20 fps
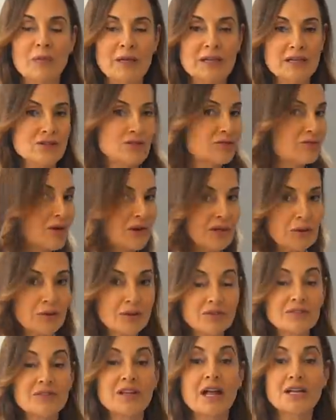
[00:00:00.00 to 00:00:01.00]
because they're very
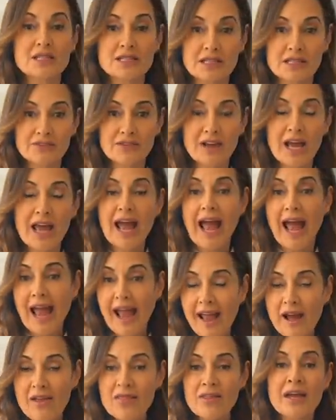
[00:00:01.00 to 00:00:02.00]
reflective
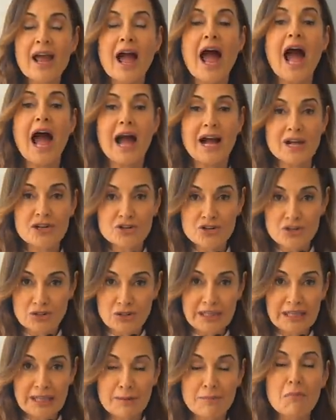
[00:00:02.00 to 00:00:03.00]
and they
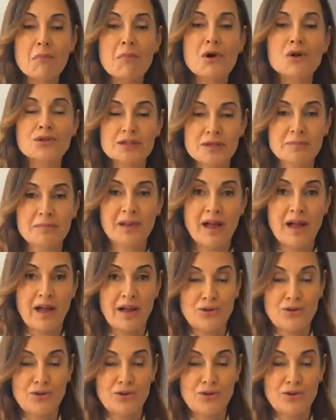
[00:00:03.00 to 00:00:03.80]
actually multiply